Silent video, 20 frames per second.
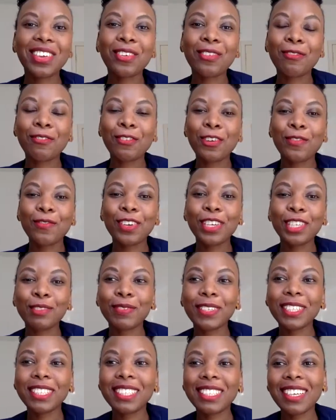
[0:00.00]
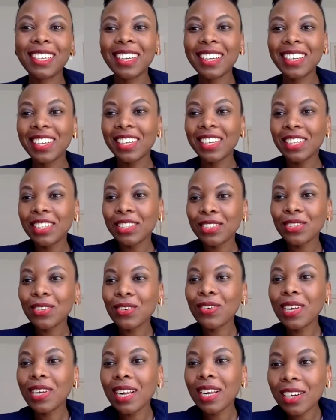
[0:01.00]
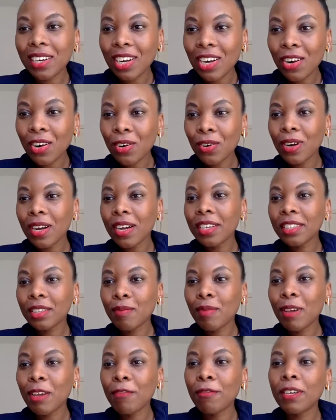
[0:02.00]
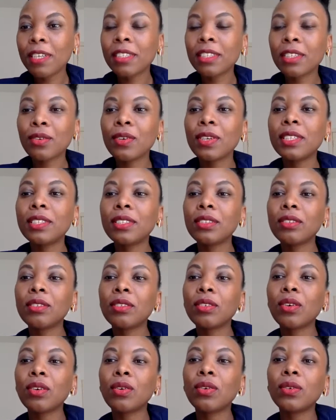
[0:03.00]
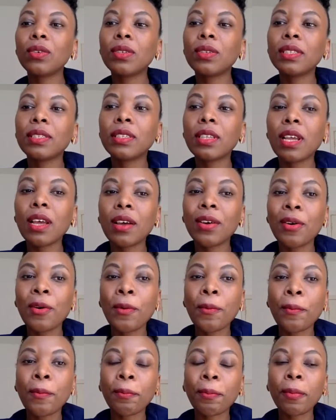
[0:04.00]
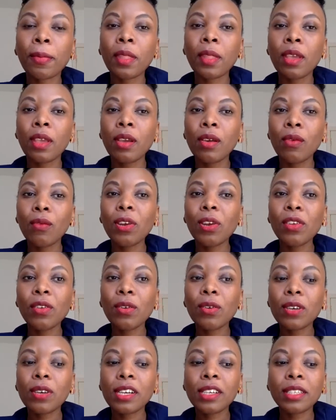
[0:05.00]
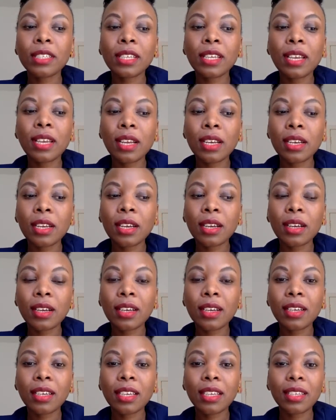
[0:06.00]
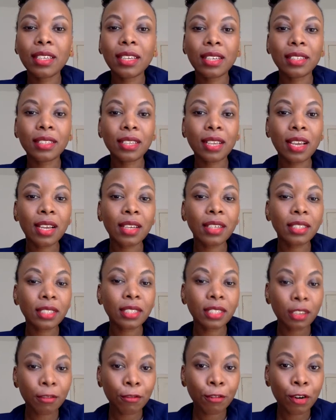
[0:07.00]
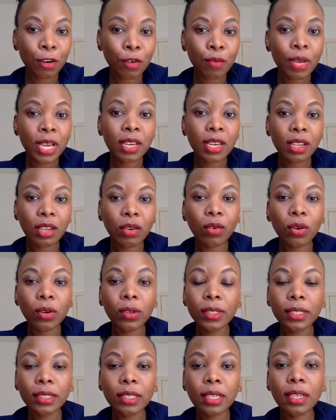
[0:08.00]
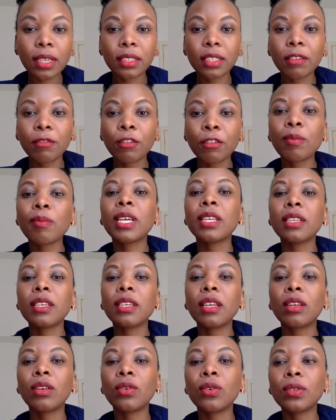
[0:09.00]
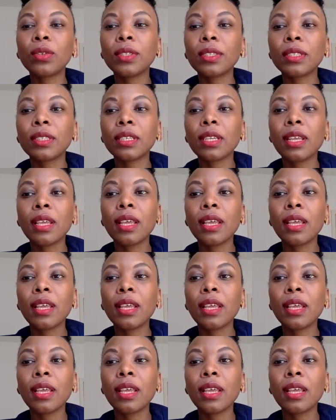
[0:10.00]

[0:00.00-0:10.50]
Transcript: thank you very much, Peter. So I'll, I'll ask my first question because um, when you look at Ghana, it has had several mining codes and several mining laws,